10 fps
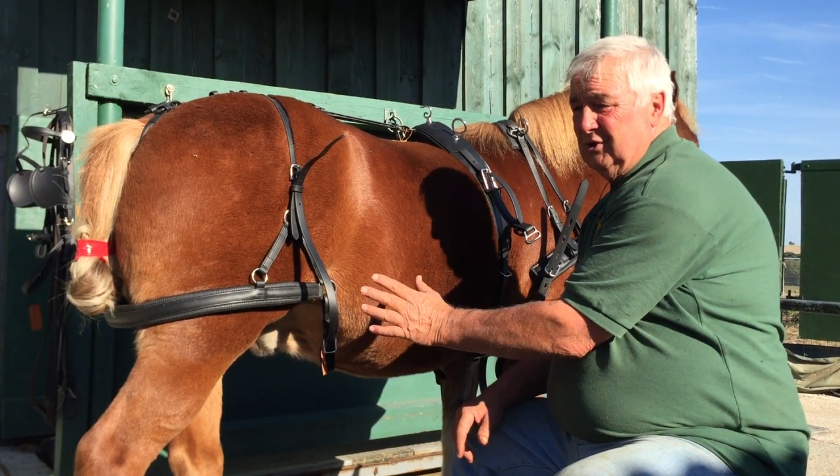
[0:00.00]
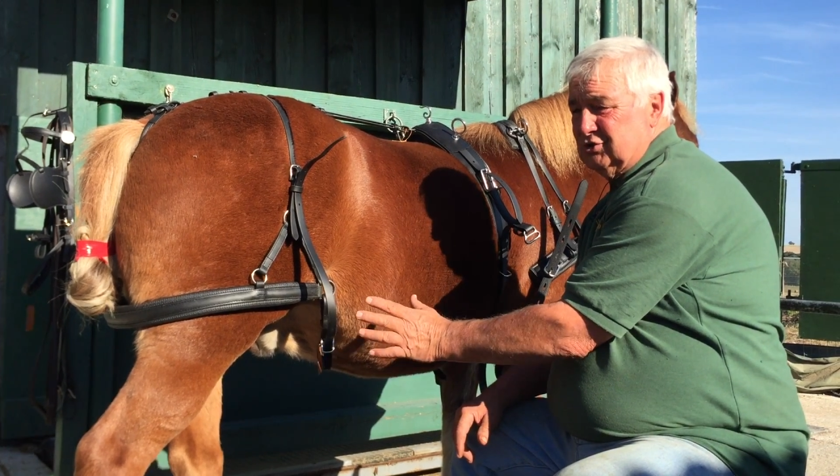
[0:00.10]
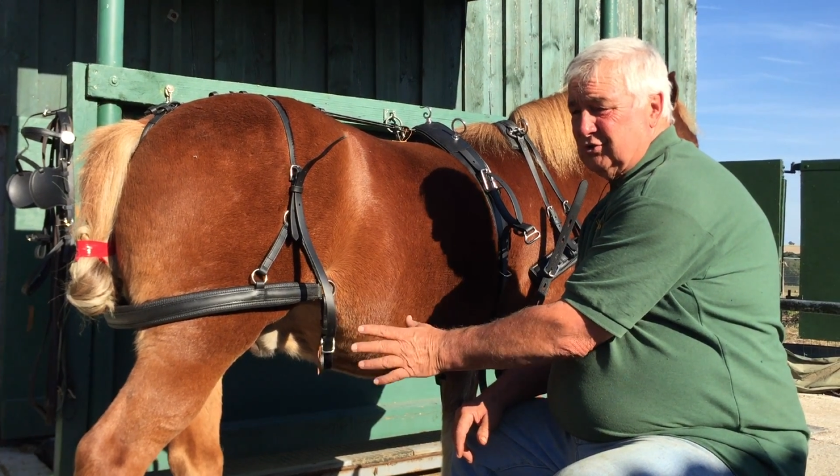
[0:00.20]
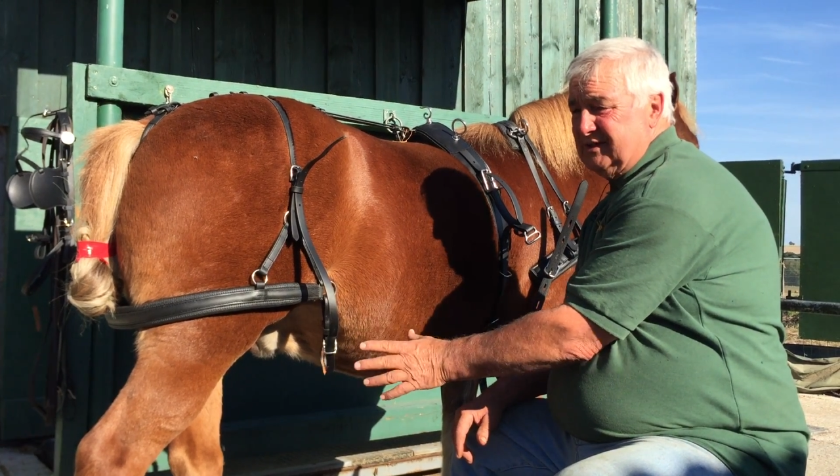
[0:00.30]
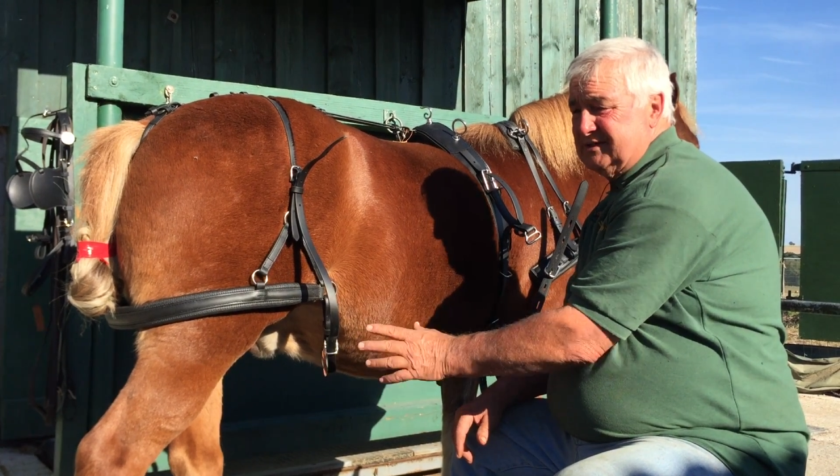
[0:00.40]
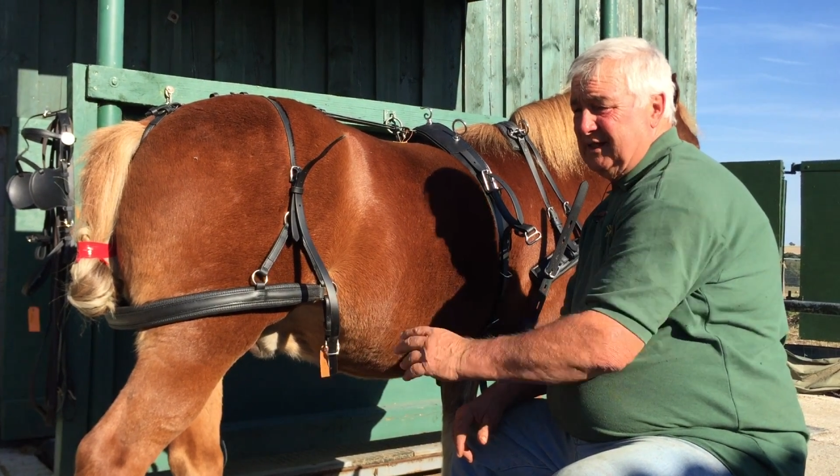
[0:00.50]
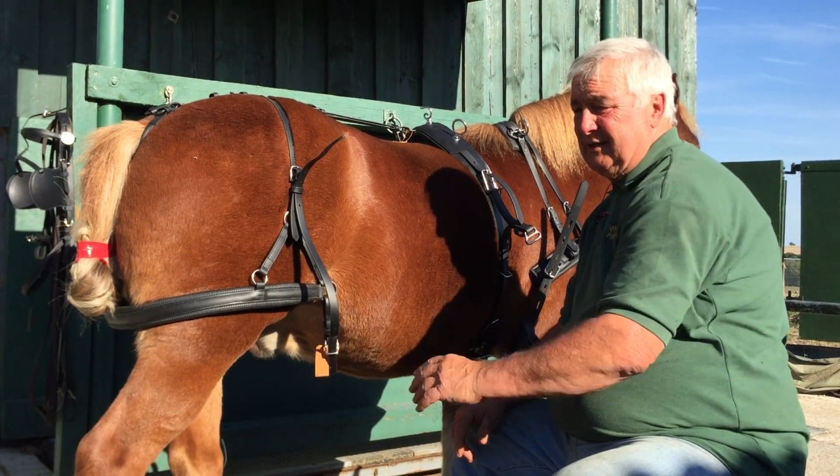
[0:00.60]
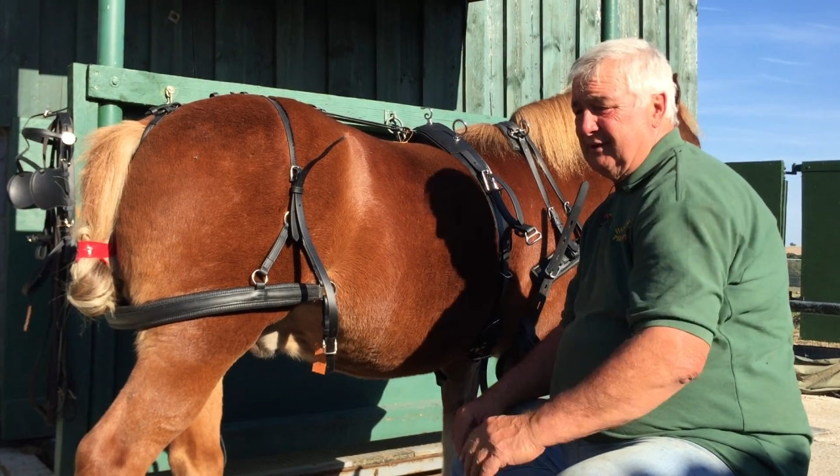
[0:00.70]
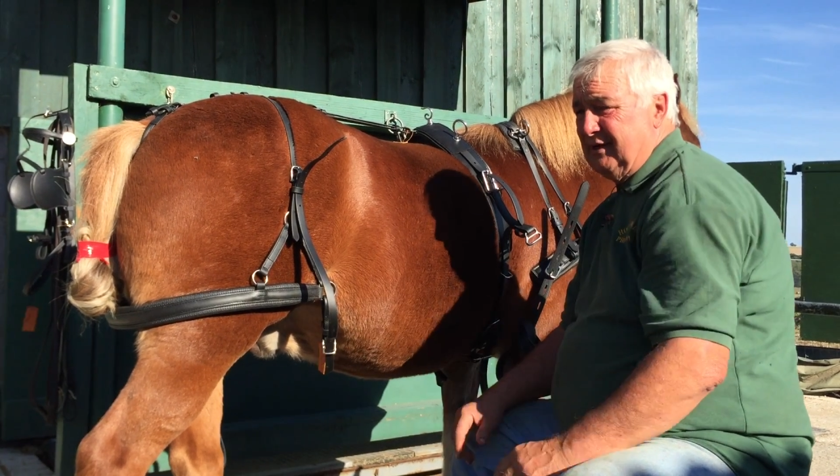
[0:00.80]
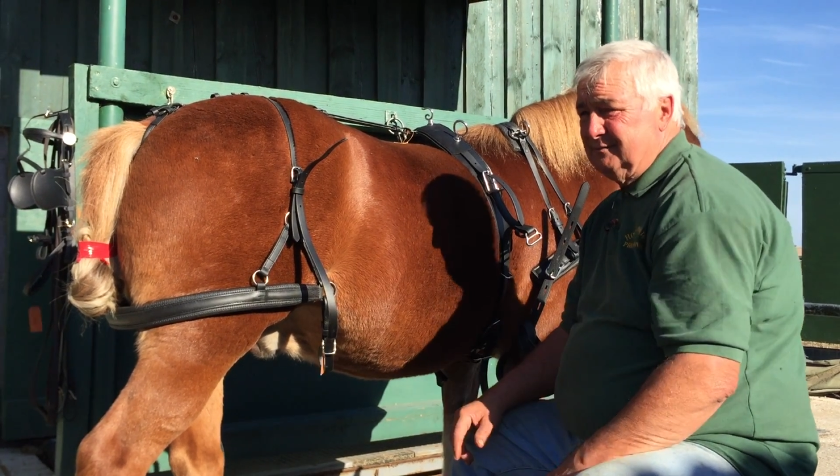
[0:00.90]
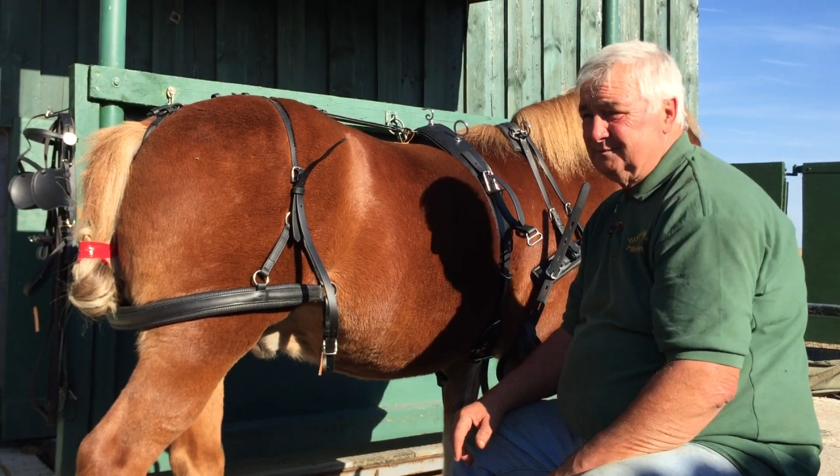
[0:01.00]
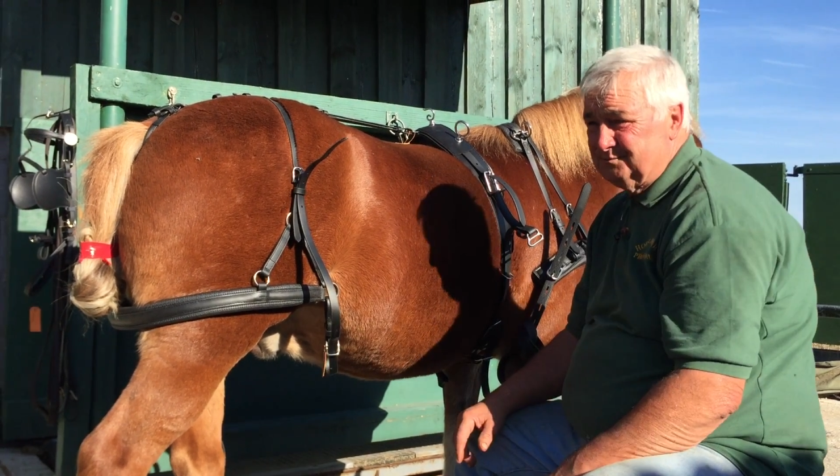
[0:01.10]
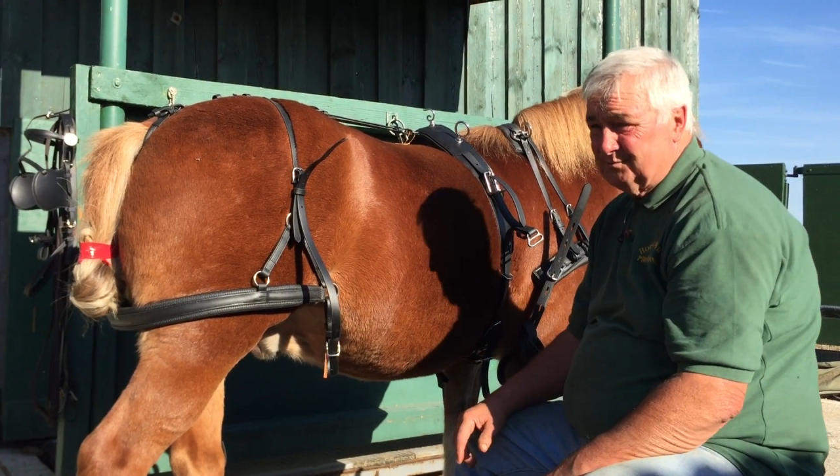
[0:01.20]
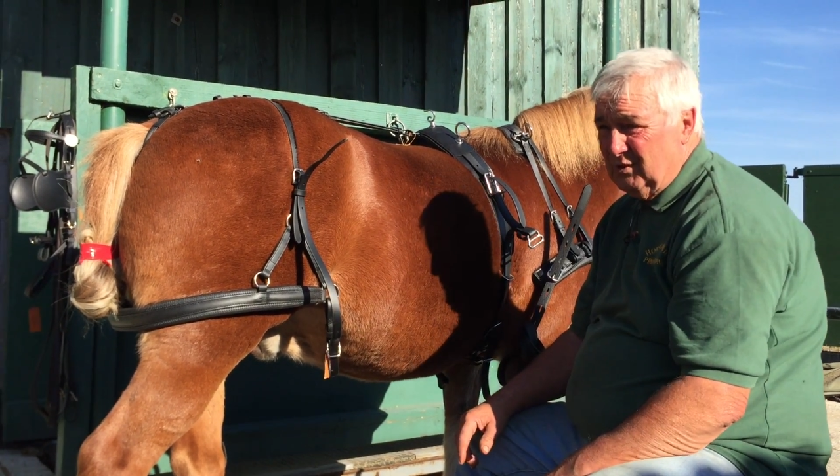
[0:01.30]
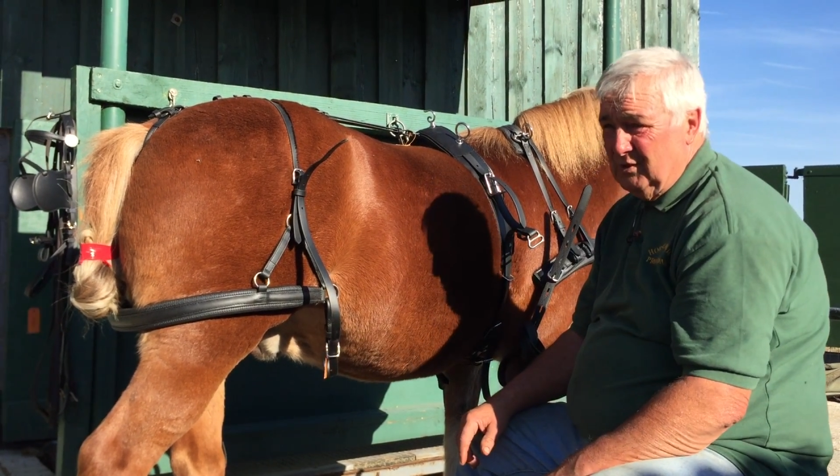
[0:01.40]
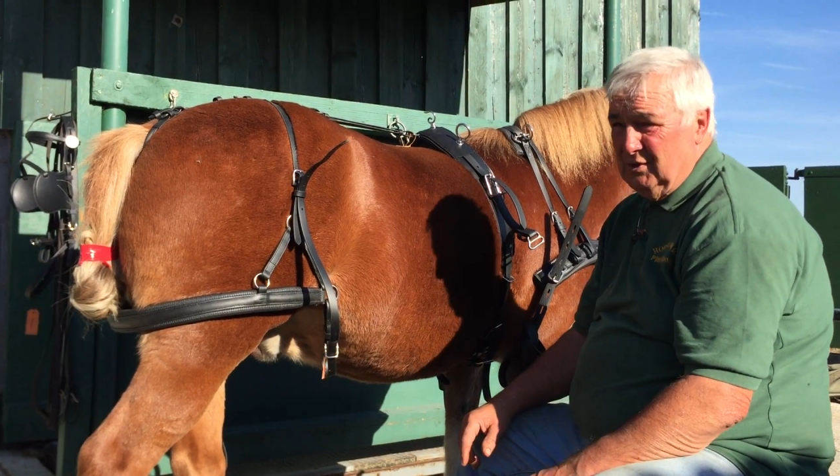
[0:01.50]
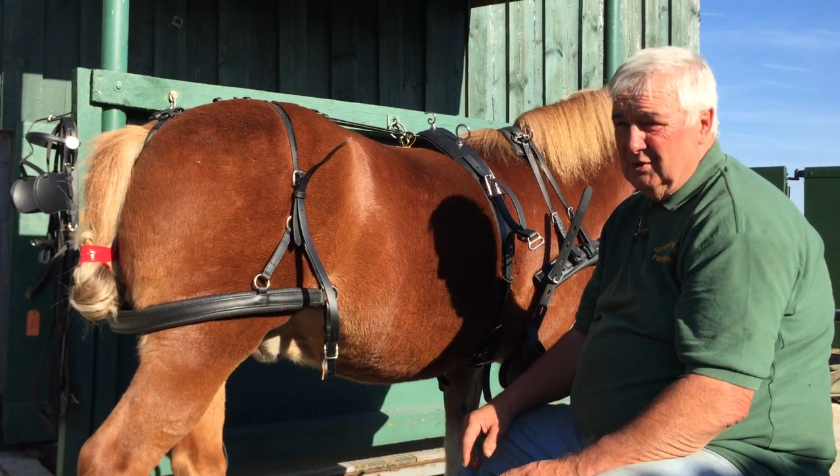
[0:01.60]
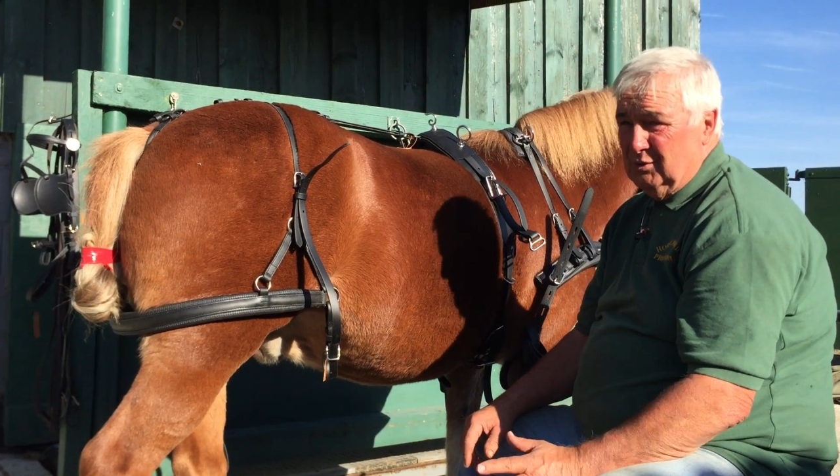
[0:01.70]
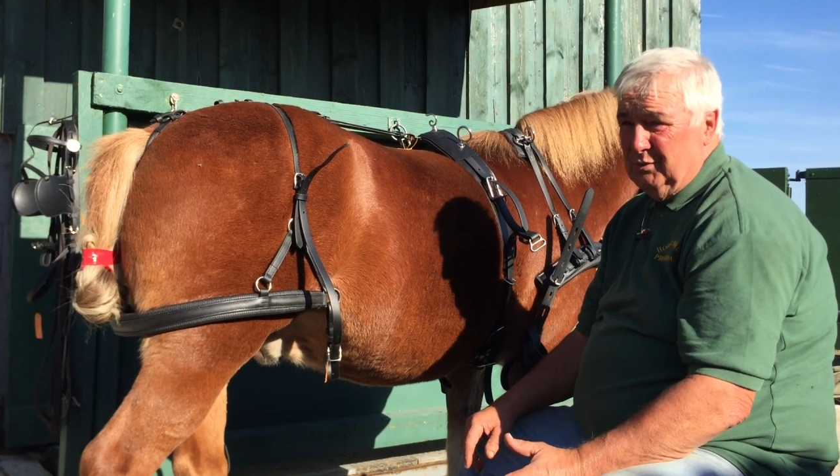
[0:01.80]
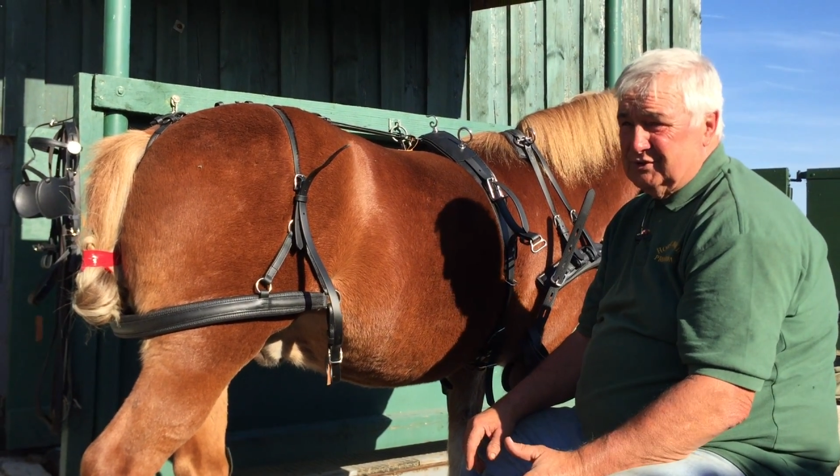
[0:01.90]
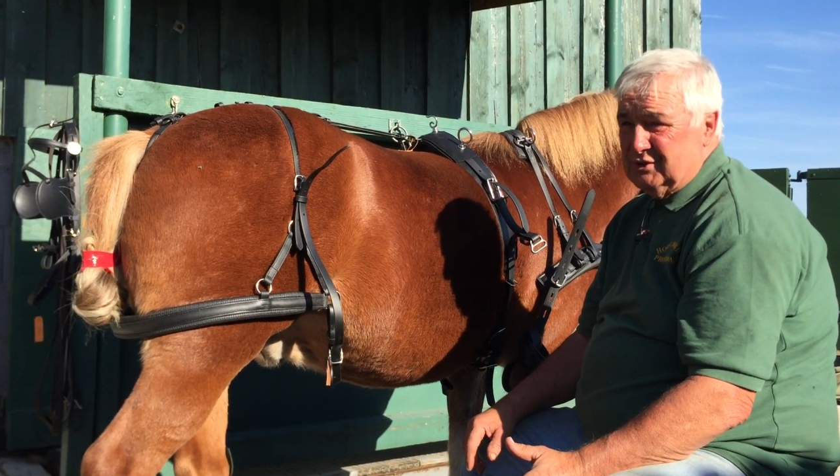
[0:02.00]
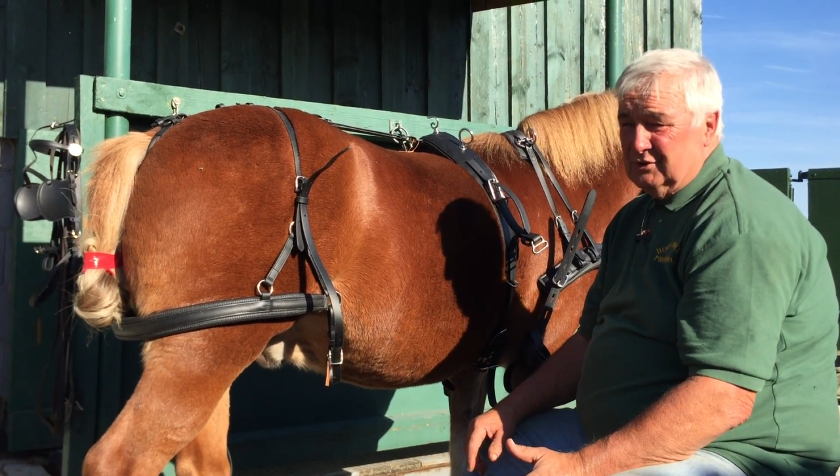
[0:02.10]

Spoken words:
trace carrier which